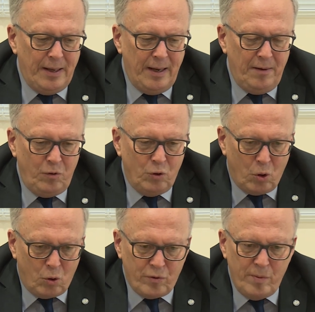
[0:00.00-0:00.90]
if you
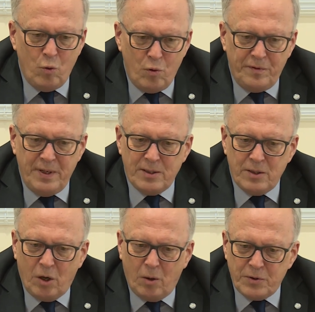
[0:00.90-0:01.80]
don't remove this
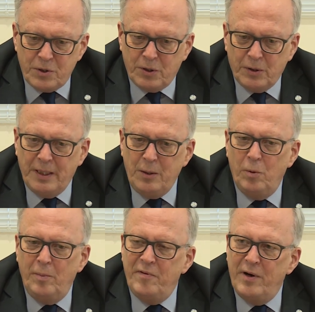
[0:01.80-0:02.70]
obstacle, it
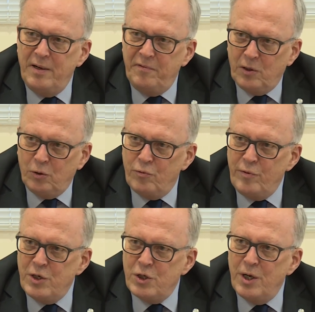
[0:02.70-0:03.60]
will be very difficult to
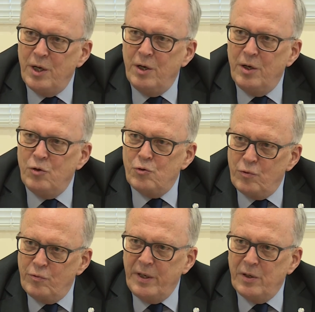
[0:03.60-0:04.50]
reach
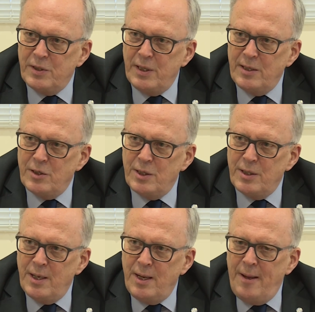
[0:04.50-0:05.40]
true reconciliation.
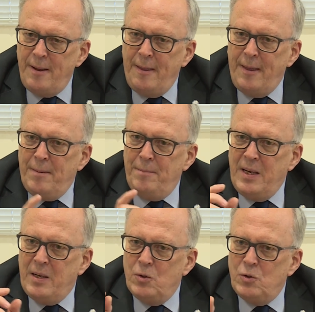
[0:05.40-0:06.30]

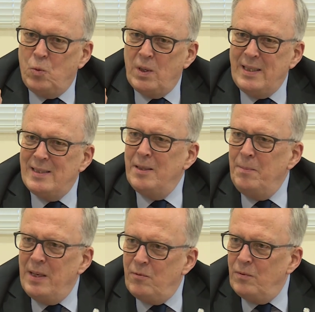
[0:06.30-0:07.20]
Because what does it
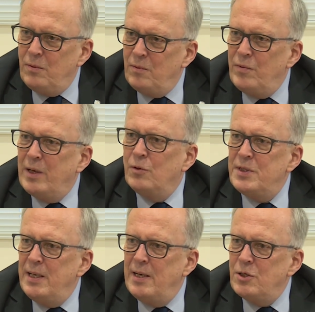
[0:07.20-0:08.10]
mean,
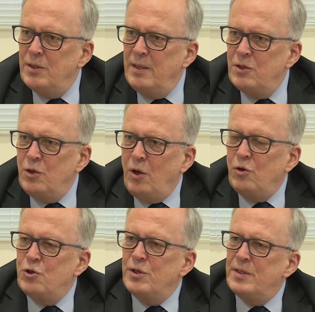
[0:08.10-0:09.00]
reconciliation? It's not
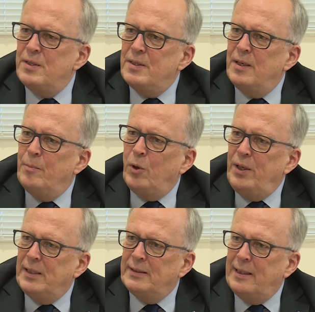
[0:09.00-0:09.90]
just a
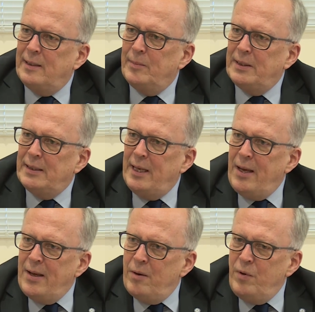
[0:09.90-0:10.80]
political settlement.
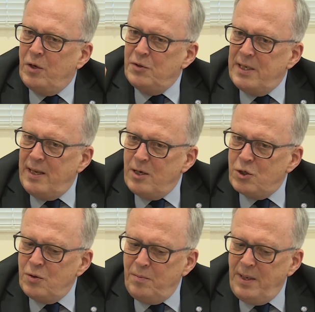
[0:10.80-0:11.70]

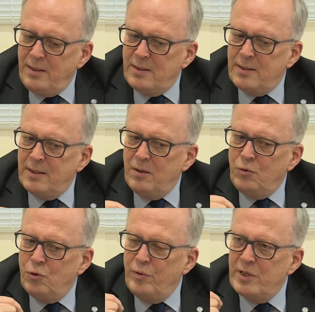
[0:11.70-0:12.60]
Reconciliation means
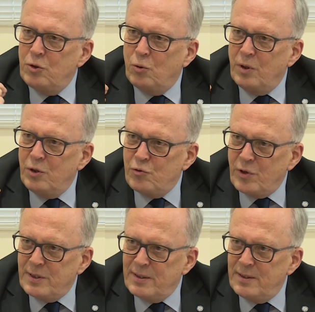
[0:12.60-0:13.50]
to restore
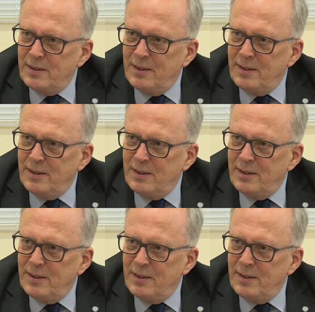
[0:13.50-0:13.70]
trust.